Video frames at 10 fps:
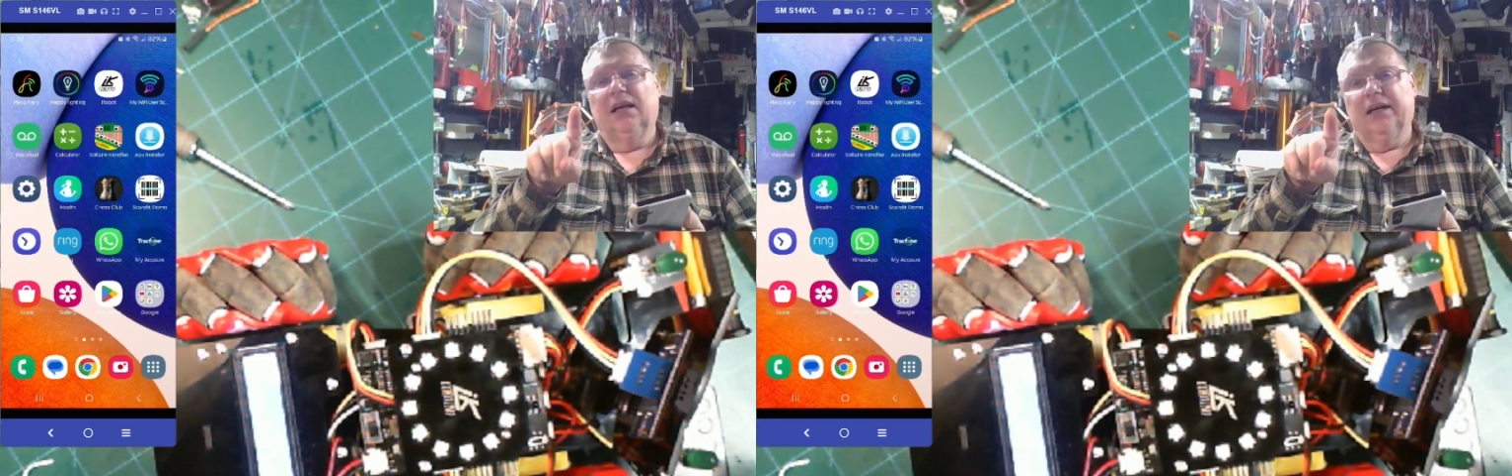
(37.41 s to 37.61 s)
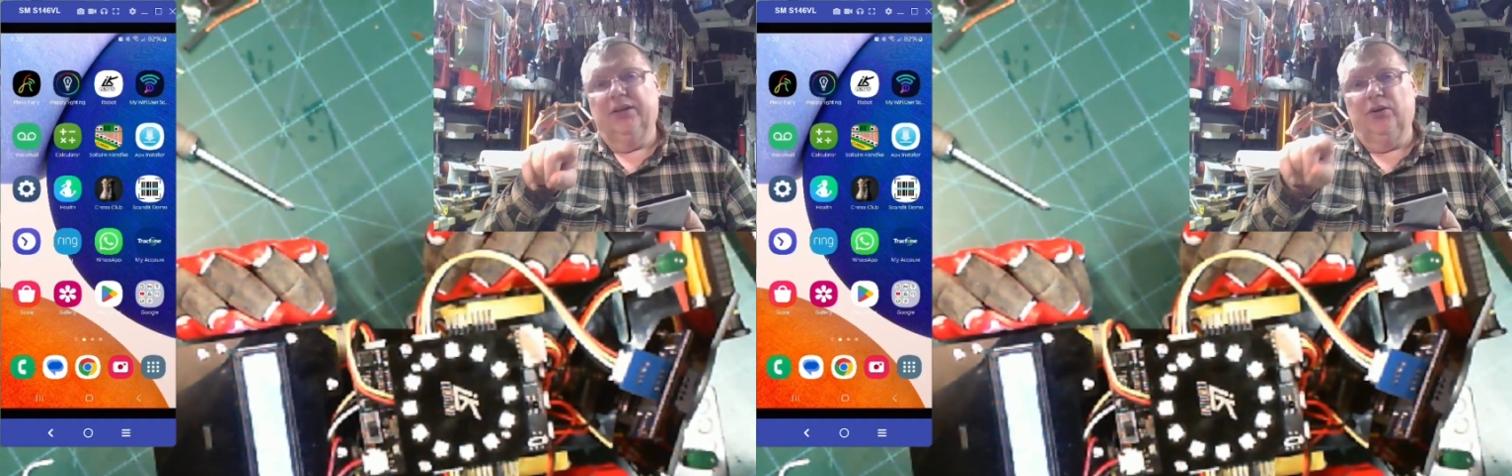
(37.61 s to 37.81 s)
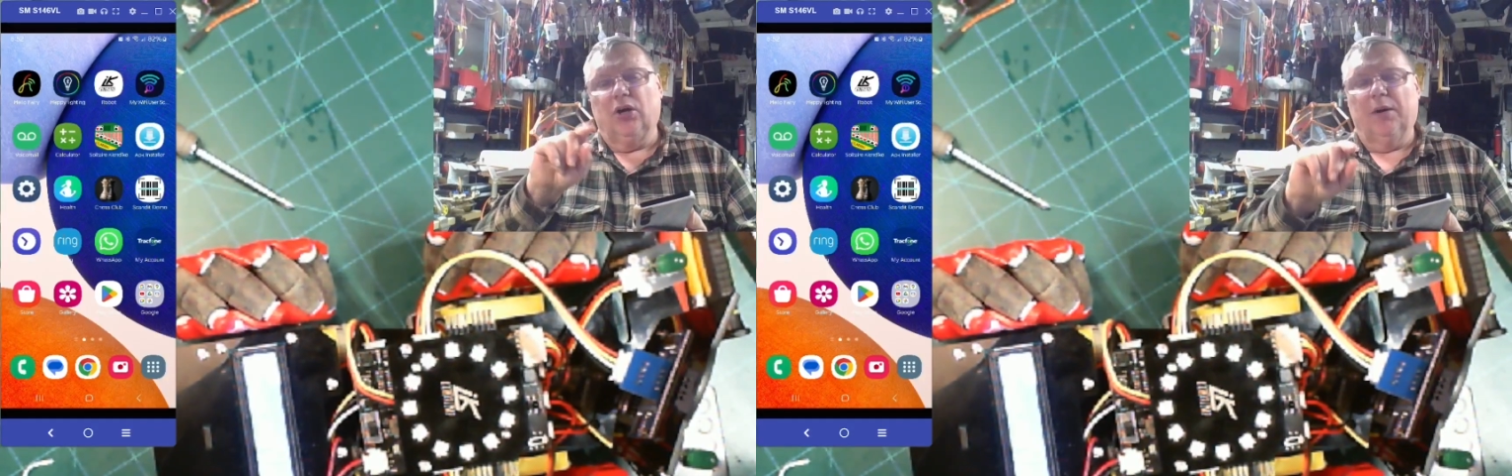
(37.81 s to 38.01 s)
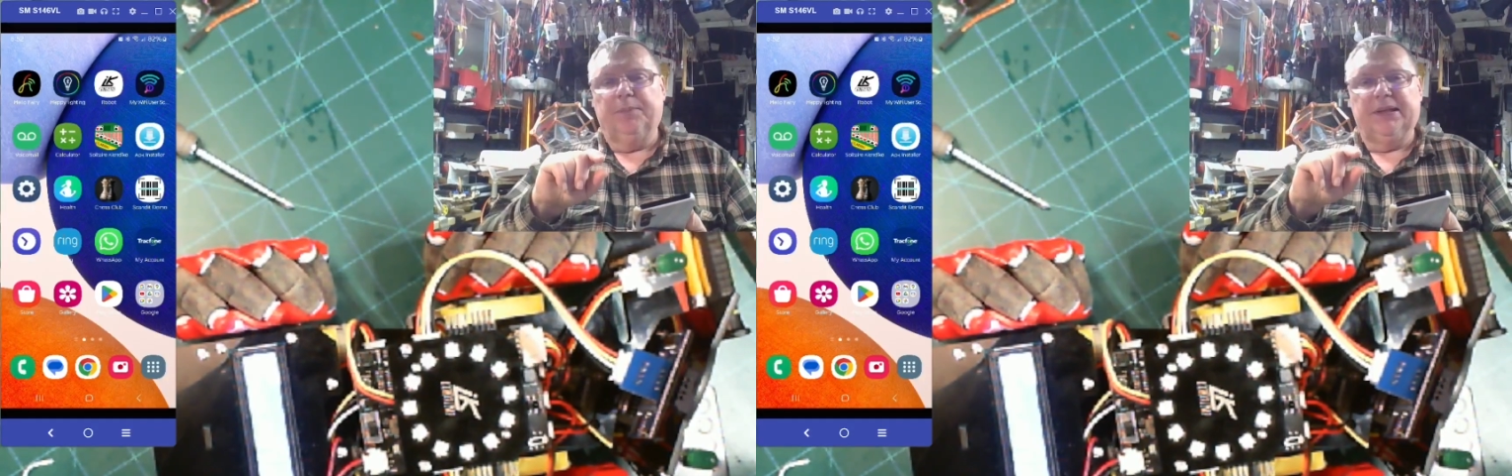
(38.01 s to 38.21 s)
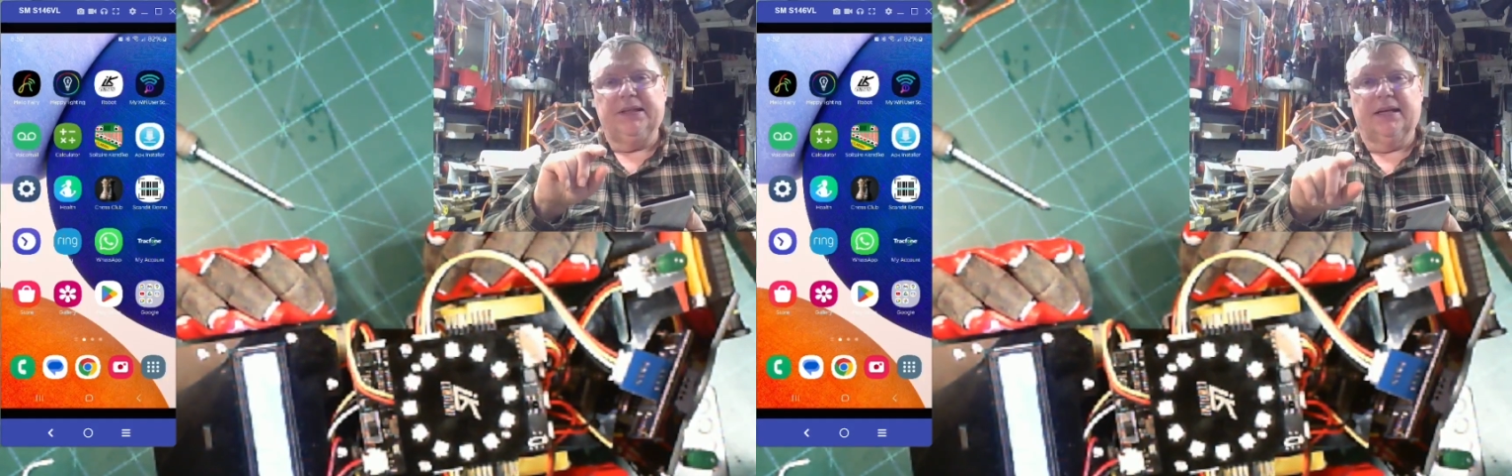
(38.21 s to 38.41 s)
and you copy
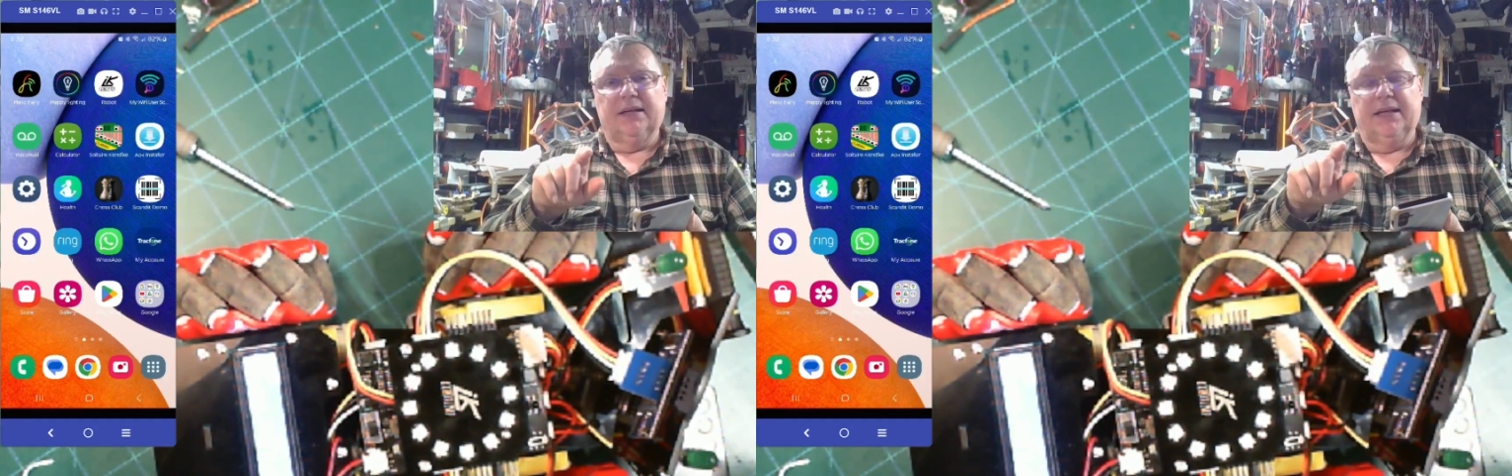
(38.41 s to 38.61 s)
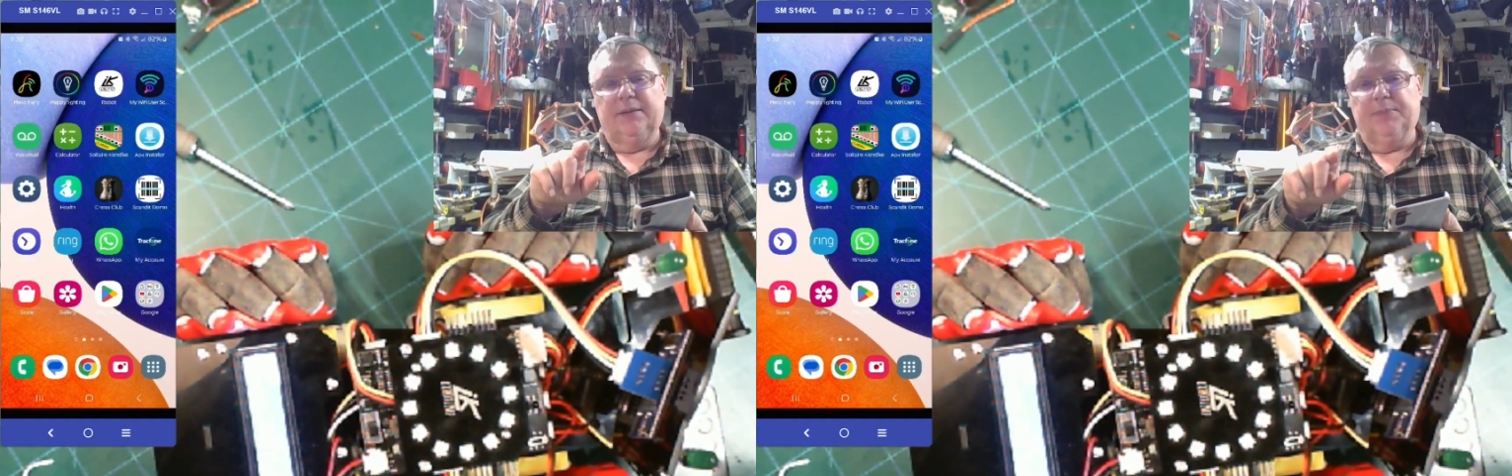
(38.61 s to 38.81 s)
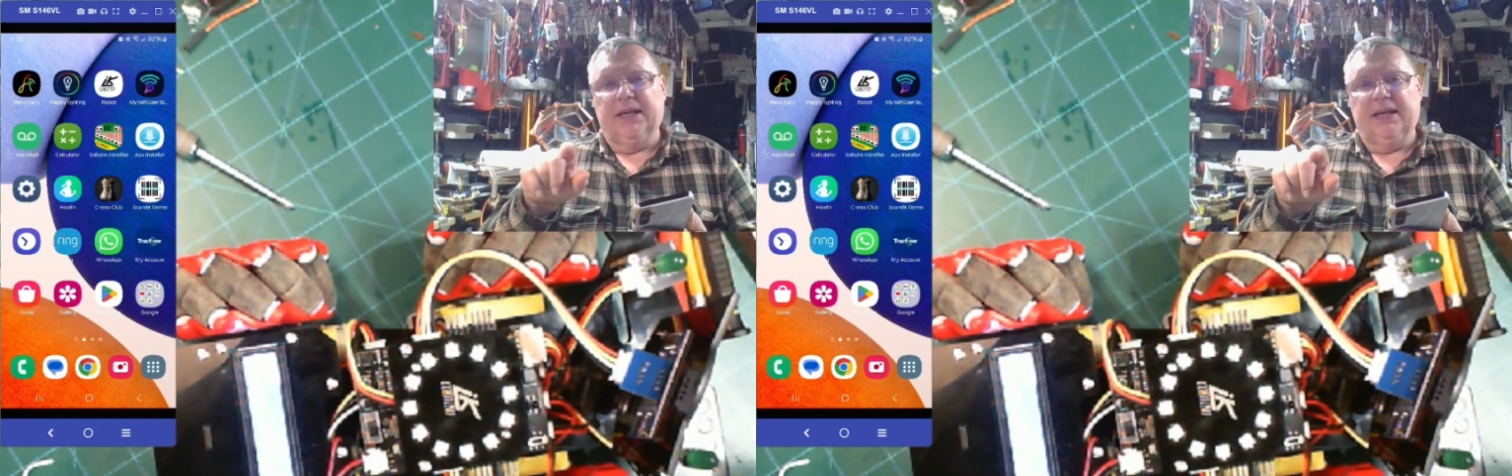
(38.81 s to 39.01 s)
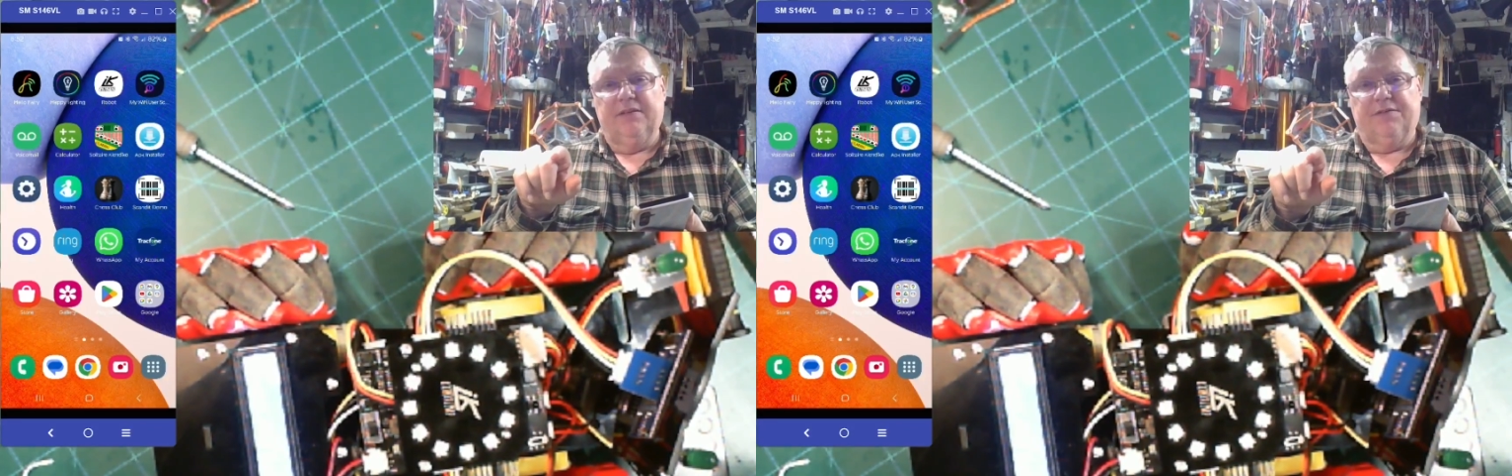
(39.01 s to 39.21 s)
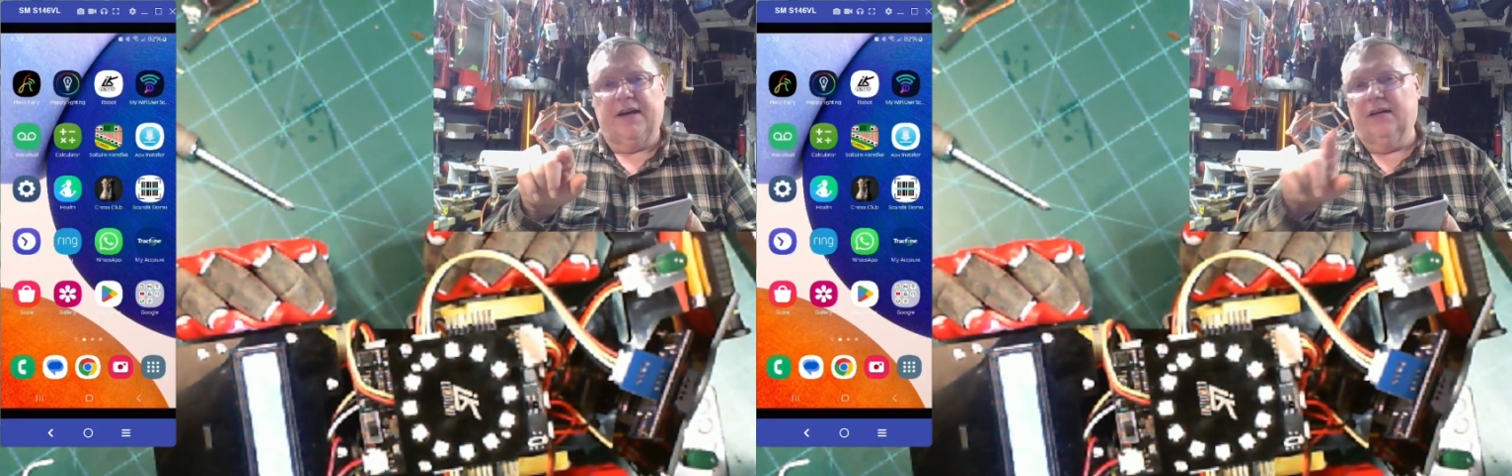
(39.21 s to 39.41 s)
that APK
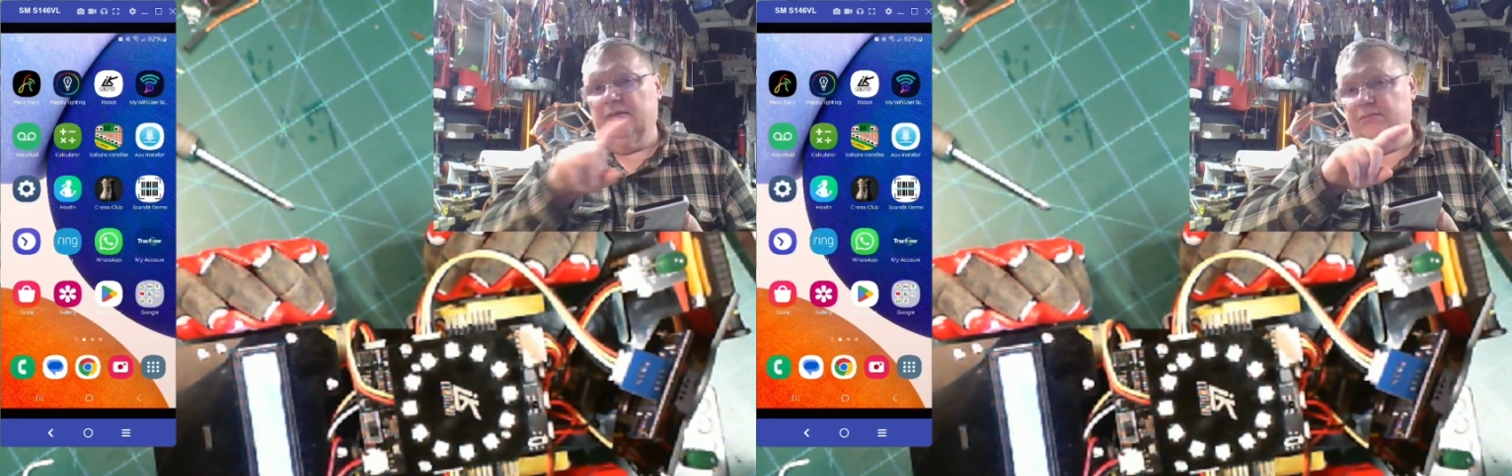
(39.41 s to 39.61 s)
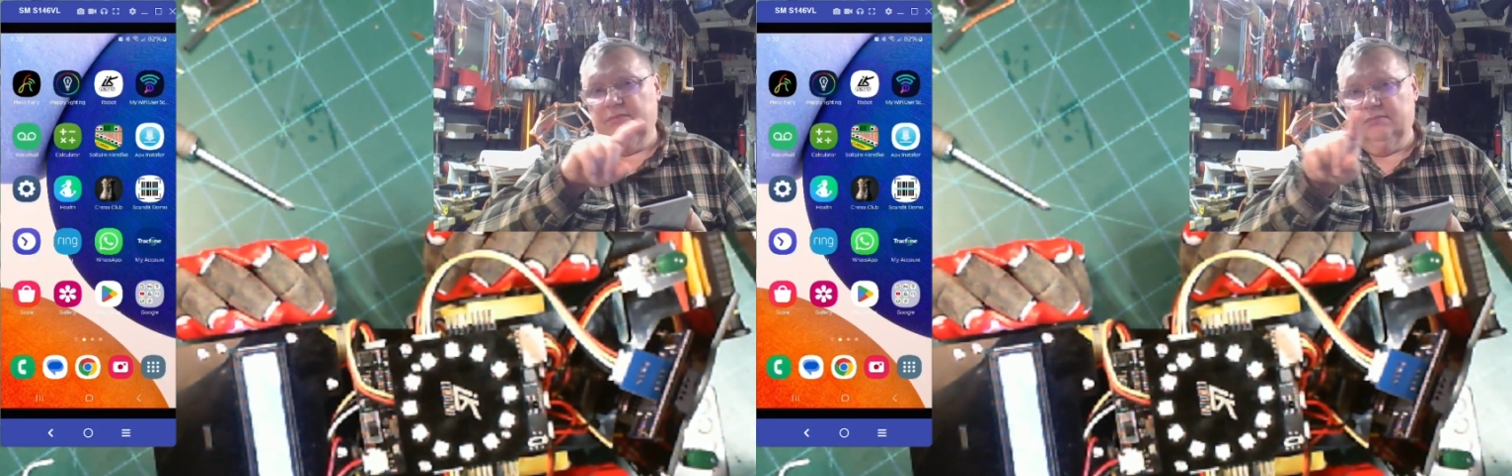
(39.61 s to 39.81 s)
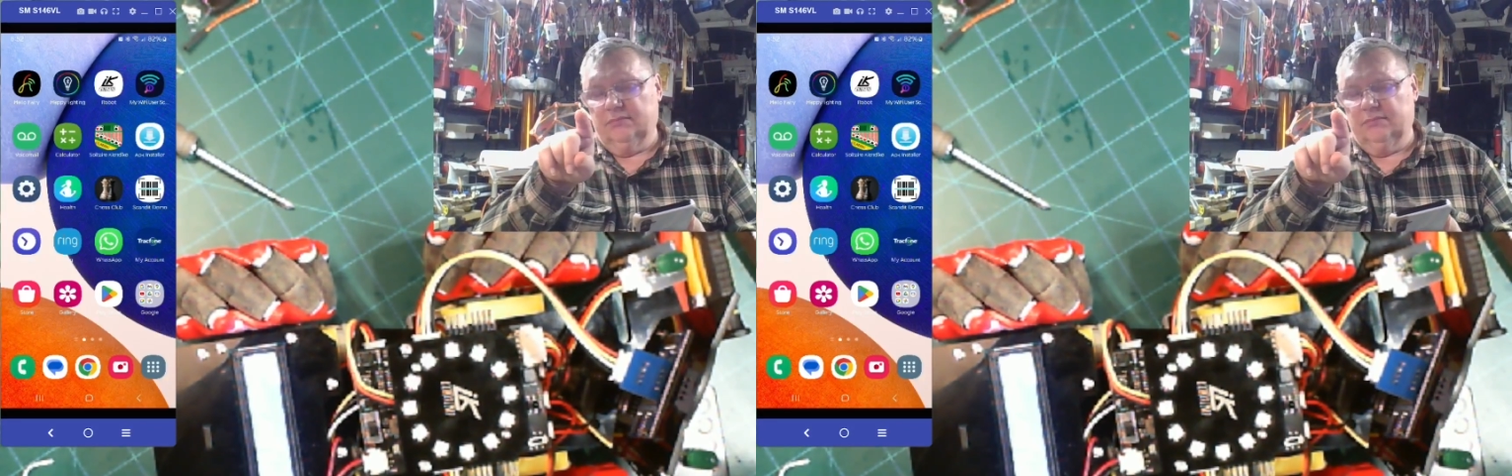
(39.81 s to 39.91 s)
file,